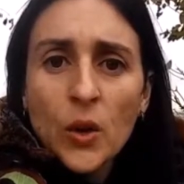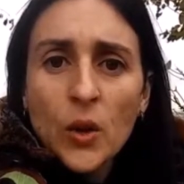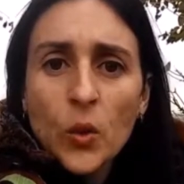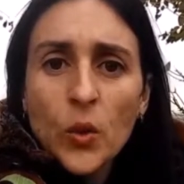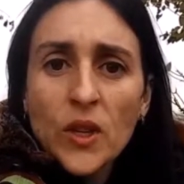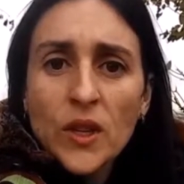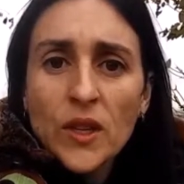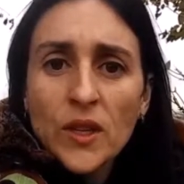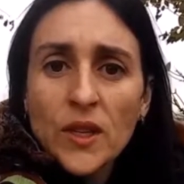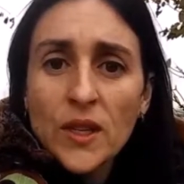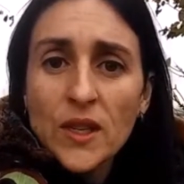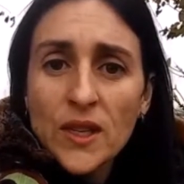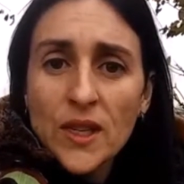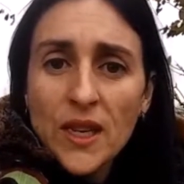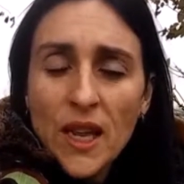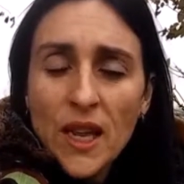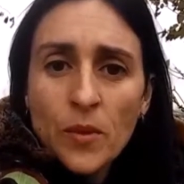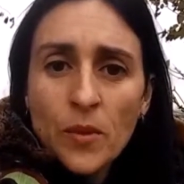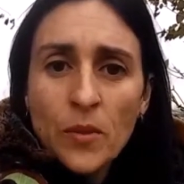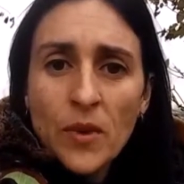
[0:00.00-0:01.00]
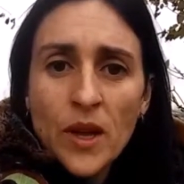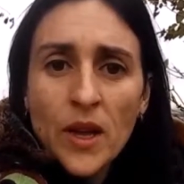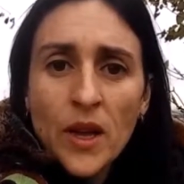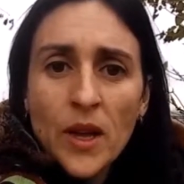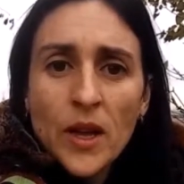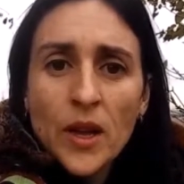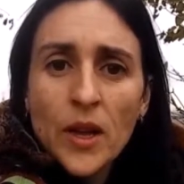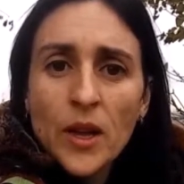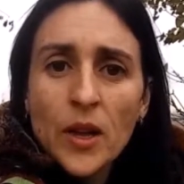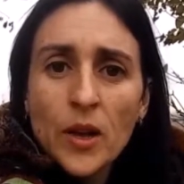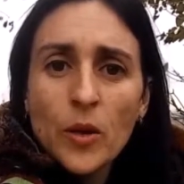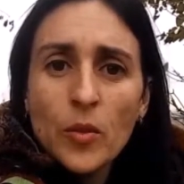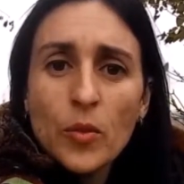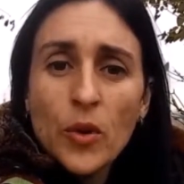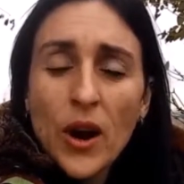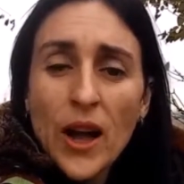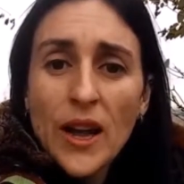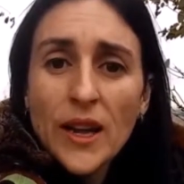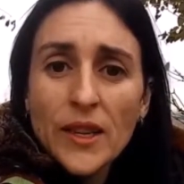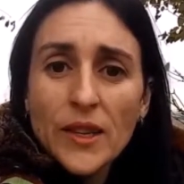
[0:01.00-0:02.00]
with the same
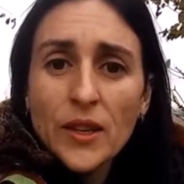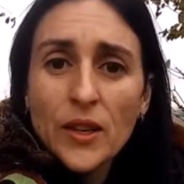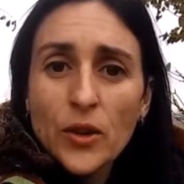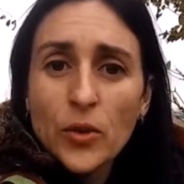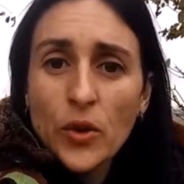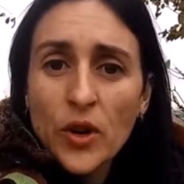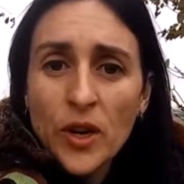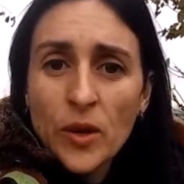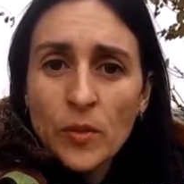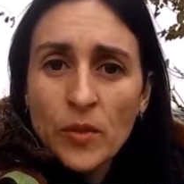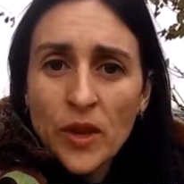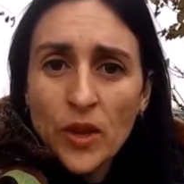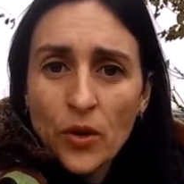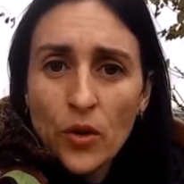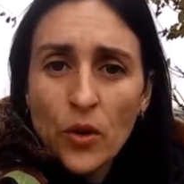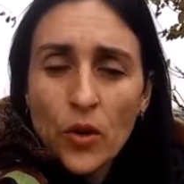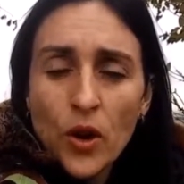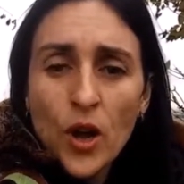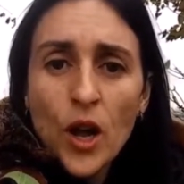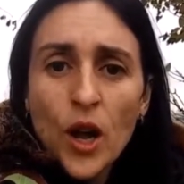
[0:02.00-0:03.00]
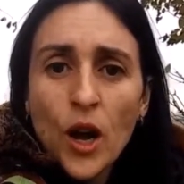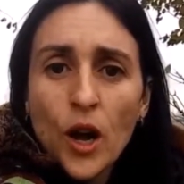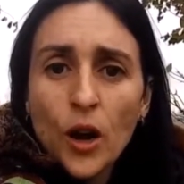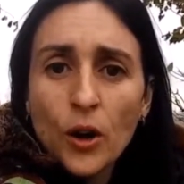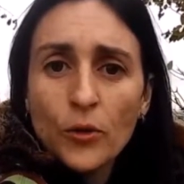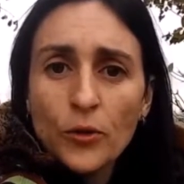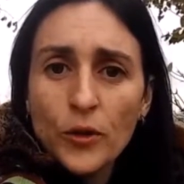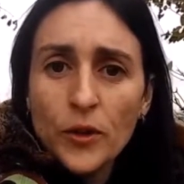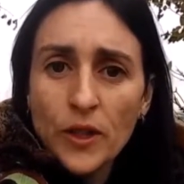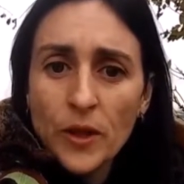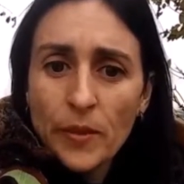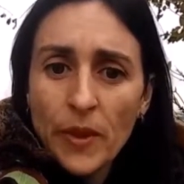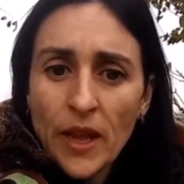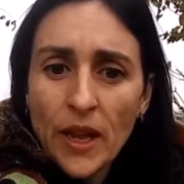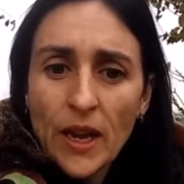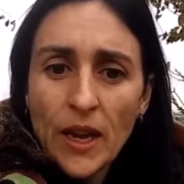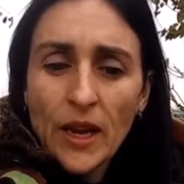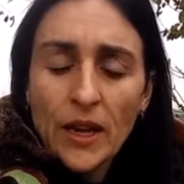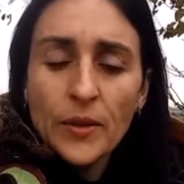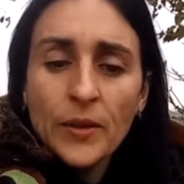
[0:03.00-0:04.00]
bright green mirror of the
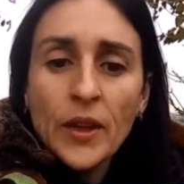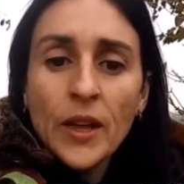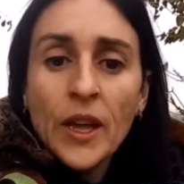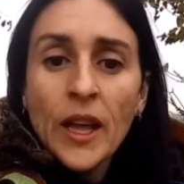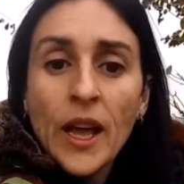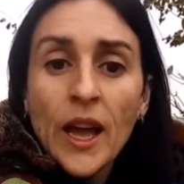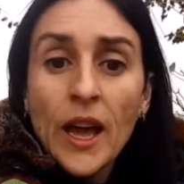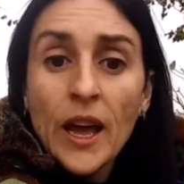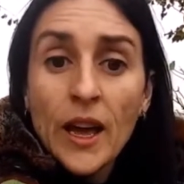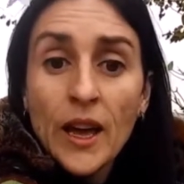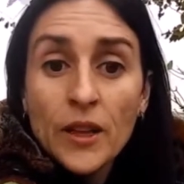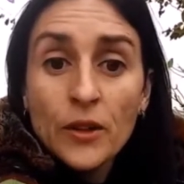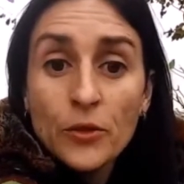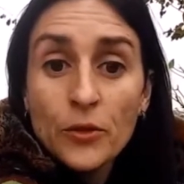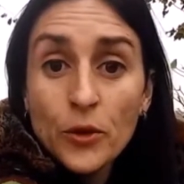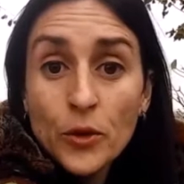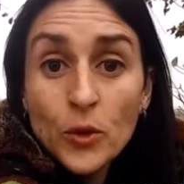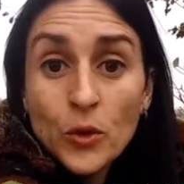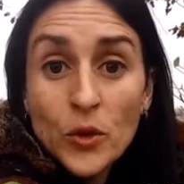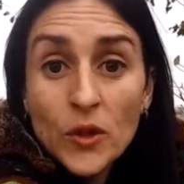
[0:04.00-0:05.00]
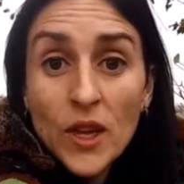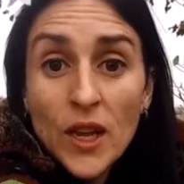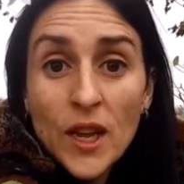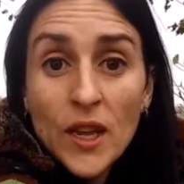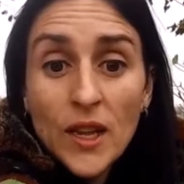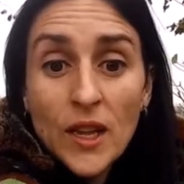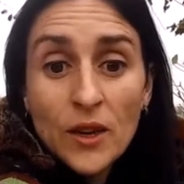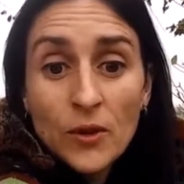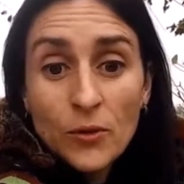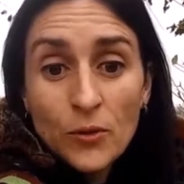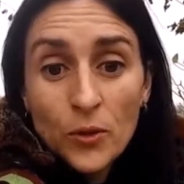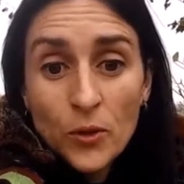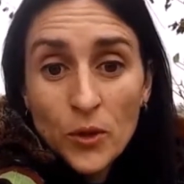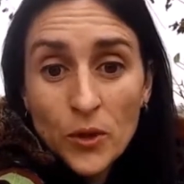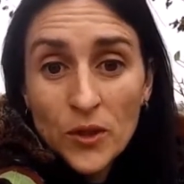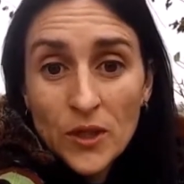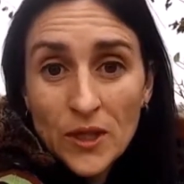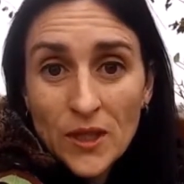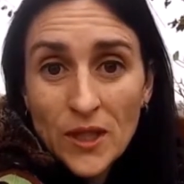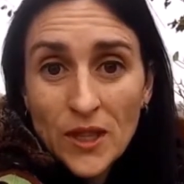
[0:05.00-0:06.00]
male. And for today and
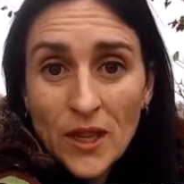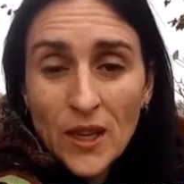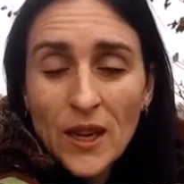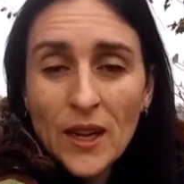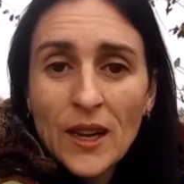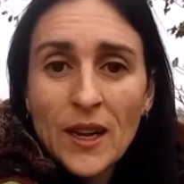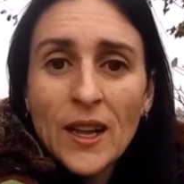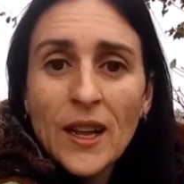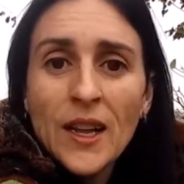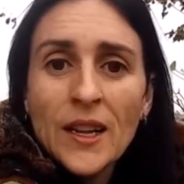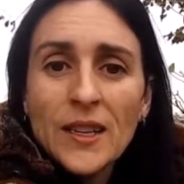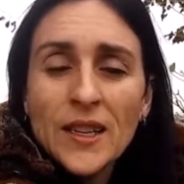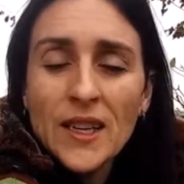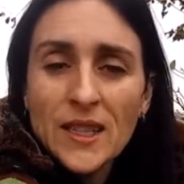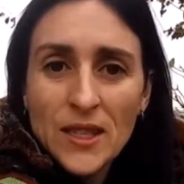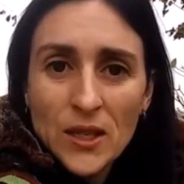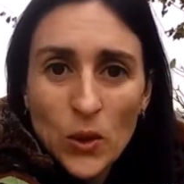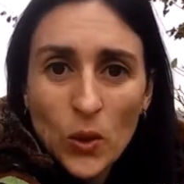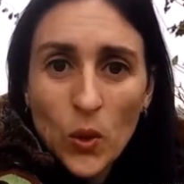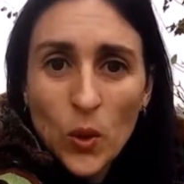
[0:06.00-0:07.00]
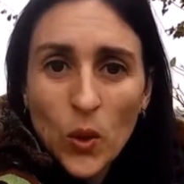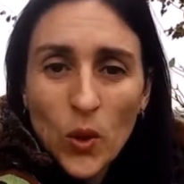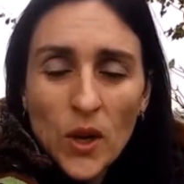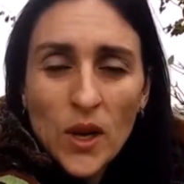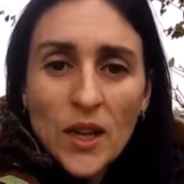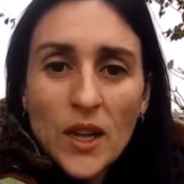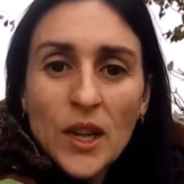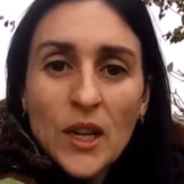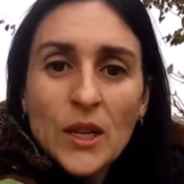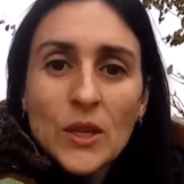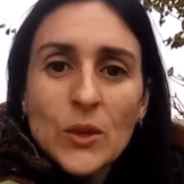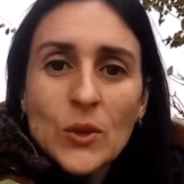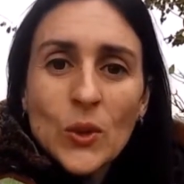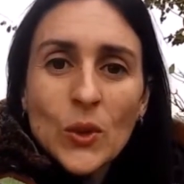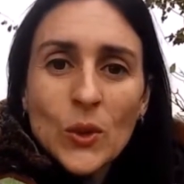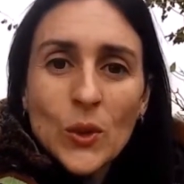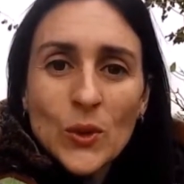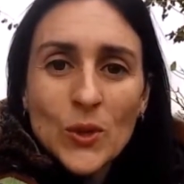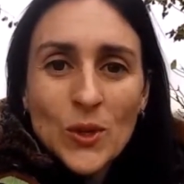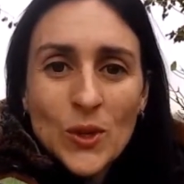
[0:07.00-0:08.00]
for the teal, that's all.
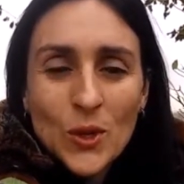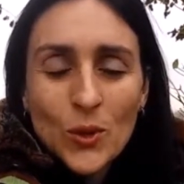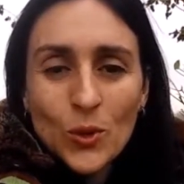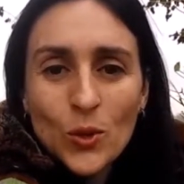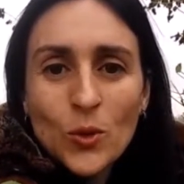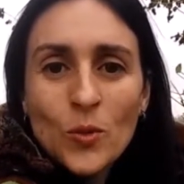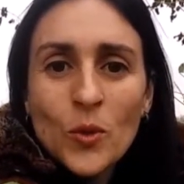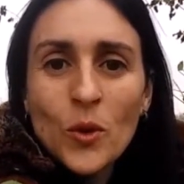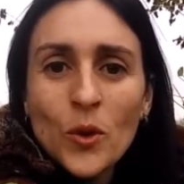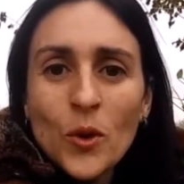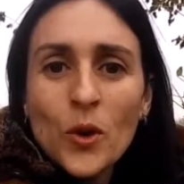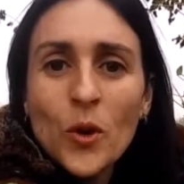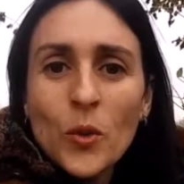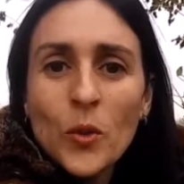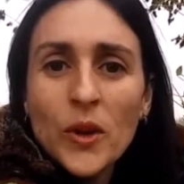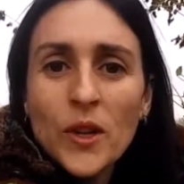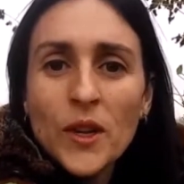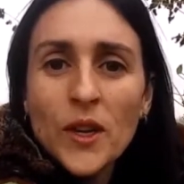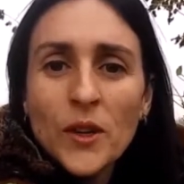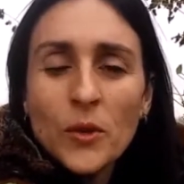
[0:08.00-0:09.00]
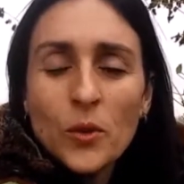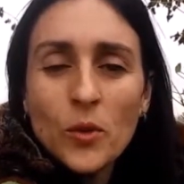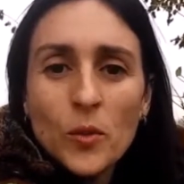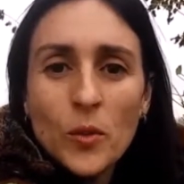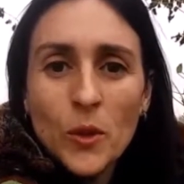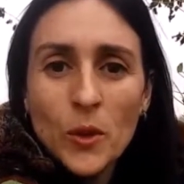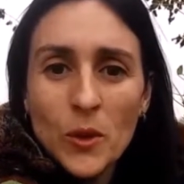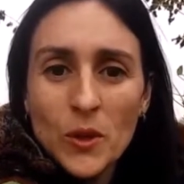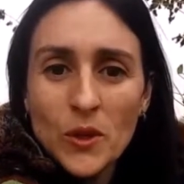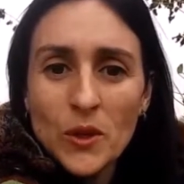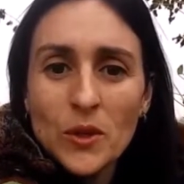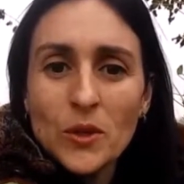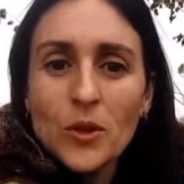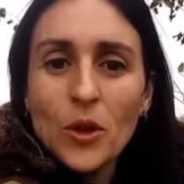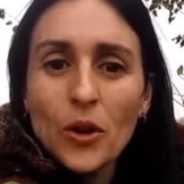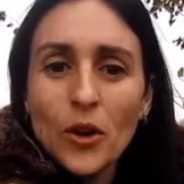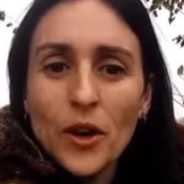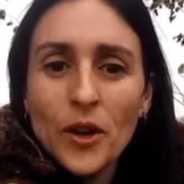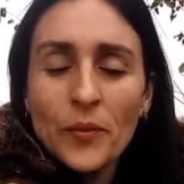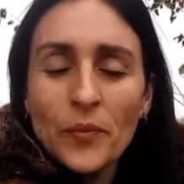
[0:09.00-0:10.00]
So see you tomorrow with a new bird
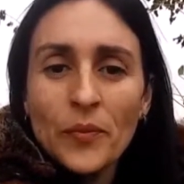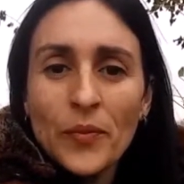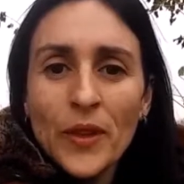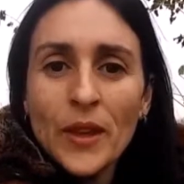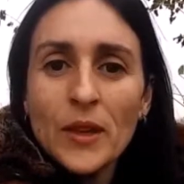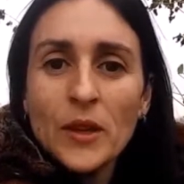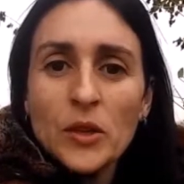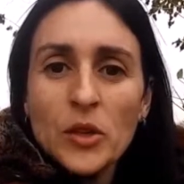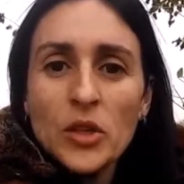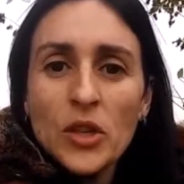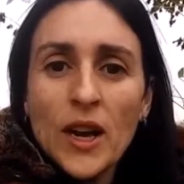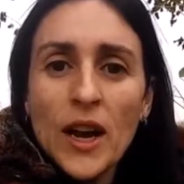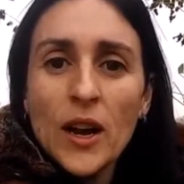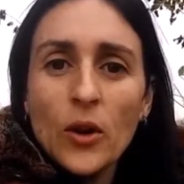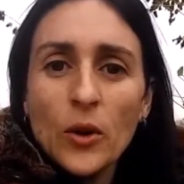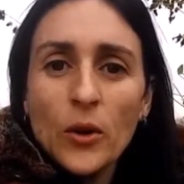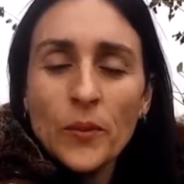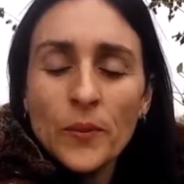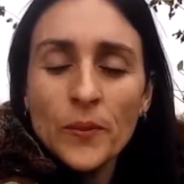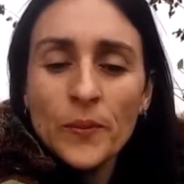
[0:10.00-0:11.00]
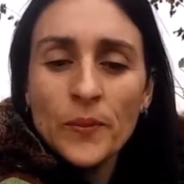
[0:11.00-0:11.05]
story. Ciao!